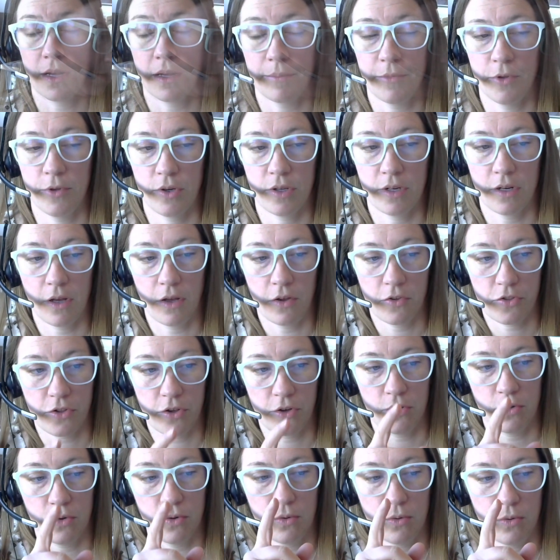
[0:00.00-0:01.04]
you can
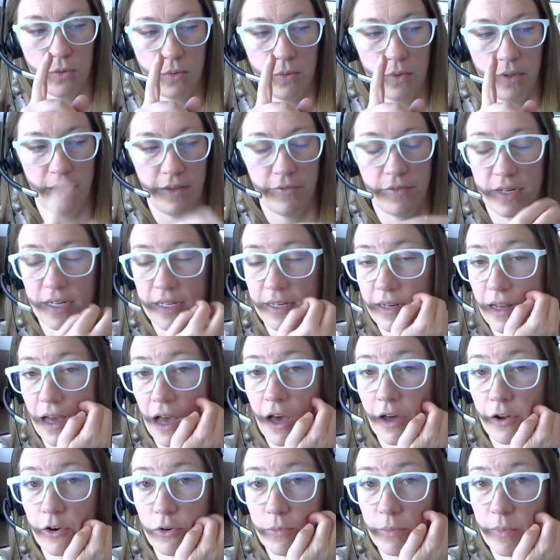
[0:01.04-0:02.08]
also, even in
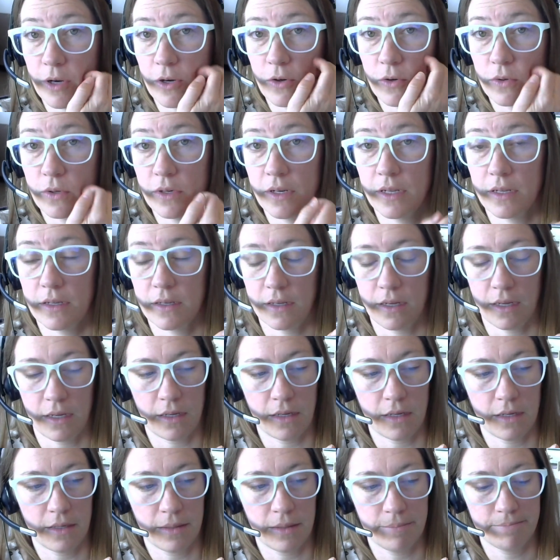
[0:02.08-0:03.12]
auto mode,
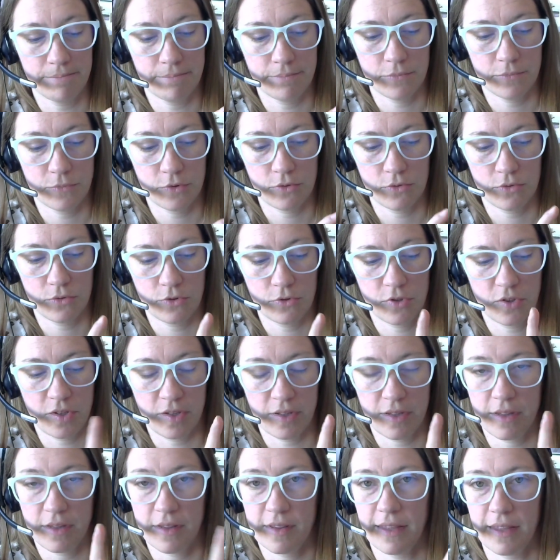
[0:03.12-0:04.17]

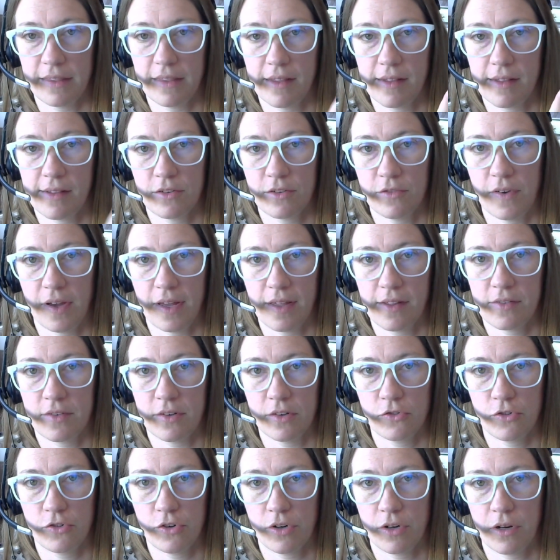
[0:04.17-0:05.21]
set this device to
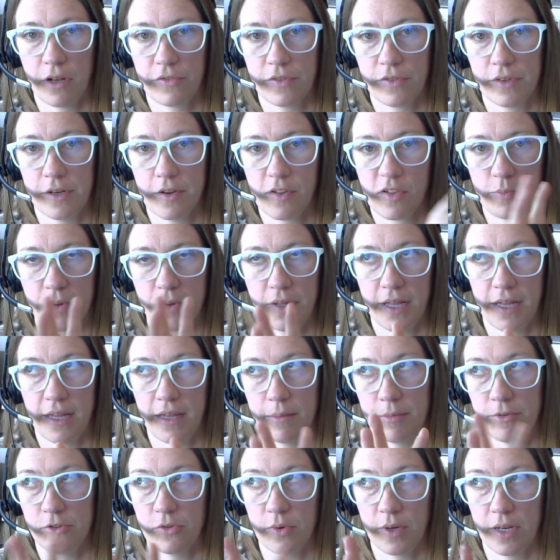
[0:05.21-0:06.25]
turn off the display
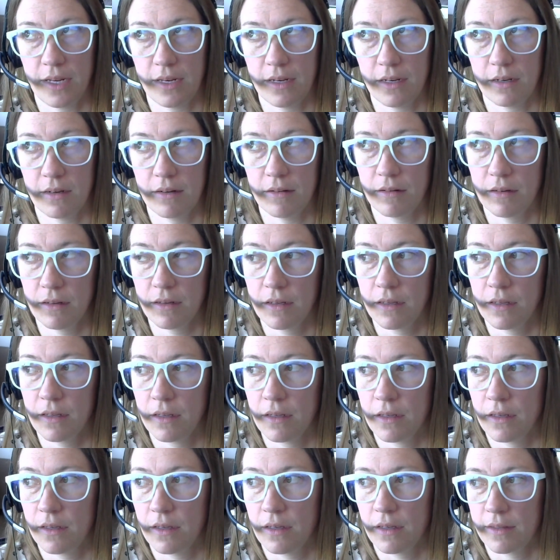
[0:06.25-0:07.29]
between,
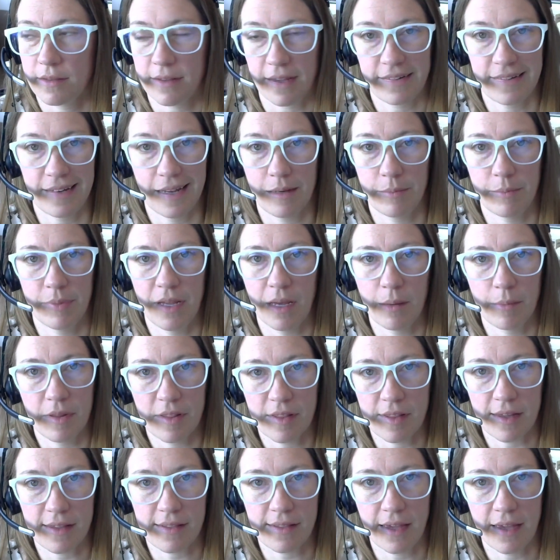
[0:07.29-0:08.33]
it's like 10 p.m. and
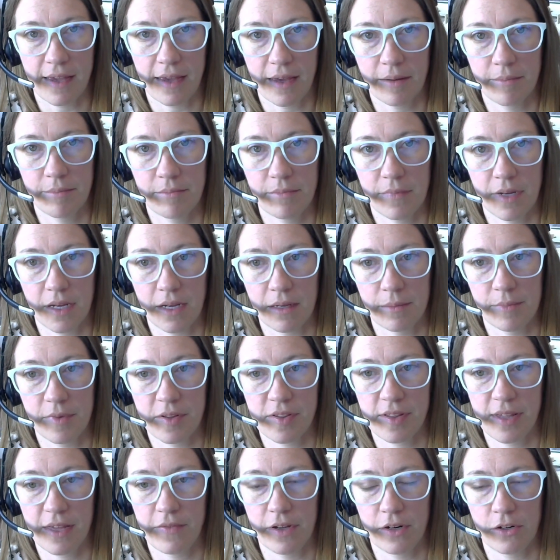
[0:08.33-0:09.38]
6 a.m. To
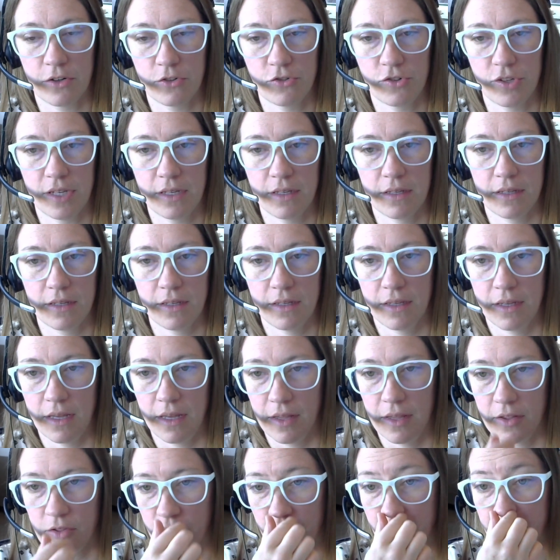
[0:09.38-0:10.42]
save energy.
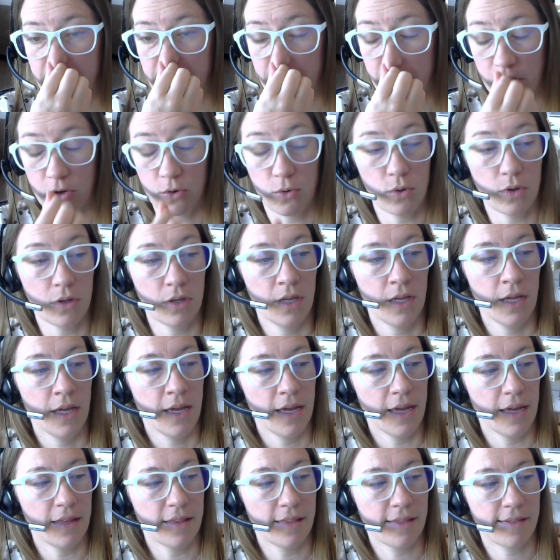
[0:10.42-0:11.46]
So that's kind of cool.
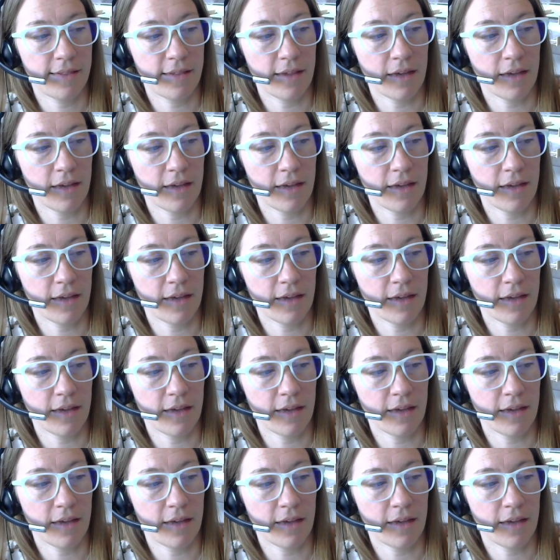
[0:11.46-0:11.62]
It's